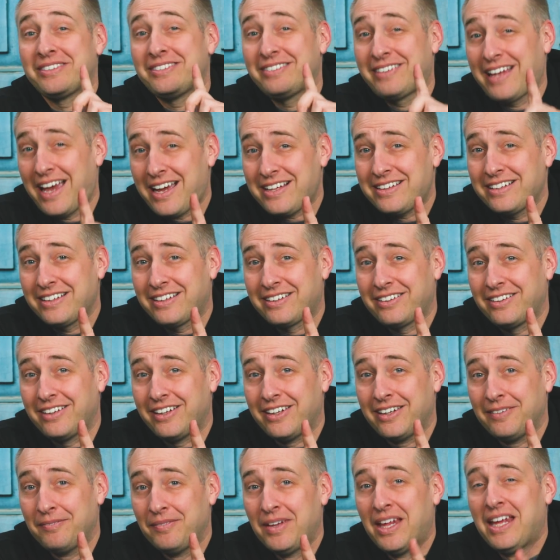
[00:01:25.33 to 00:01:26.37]

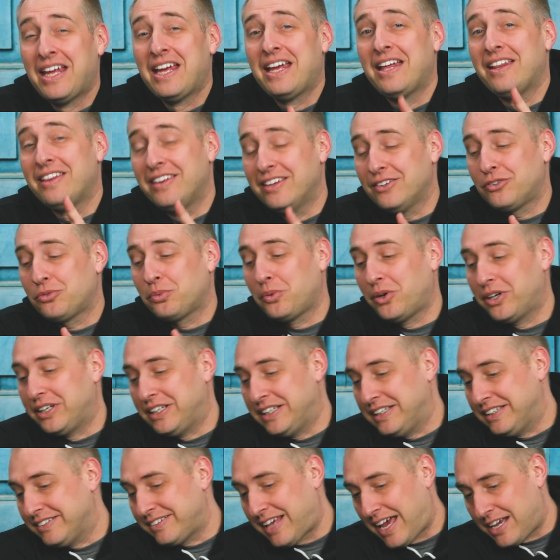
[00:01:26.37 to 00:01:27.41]
Technically, this one
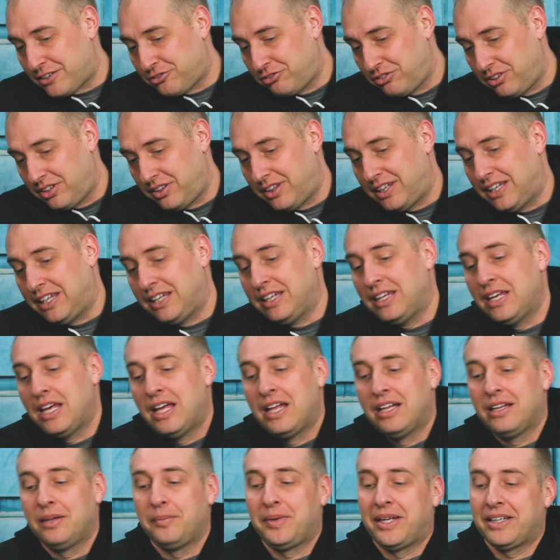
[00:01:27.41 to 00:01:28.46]
is actually the,
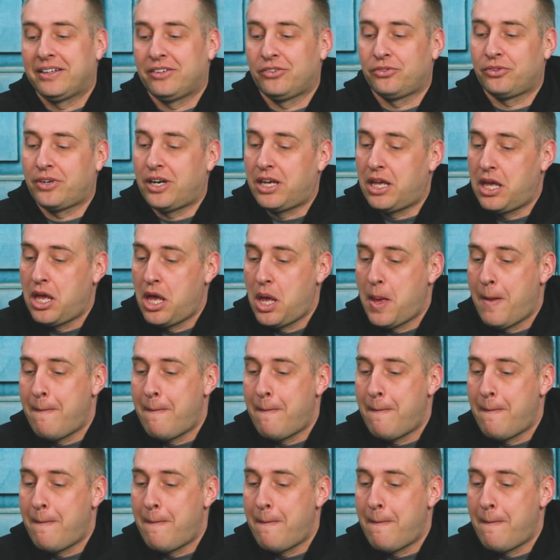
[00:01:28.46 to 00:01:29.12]
let me get this right,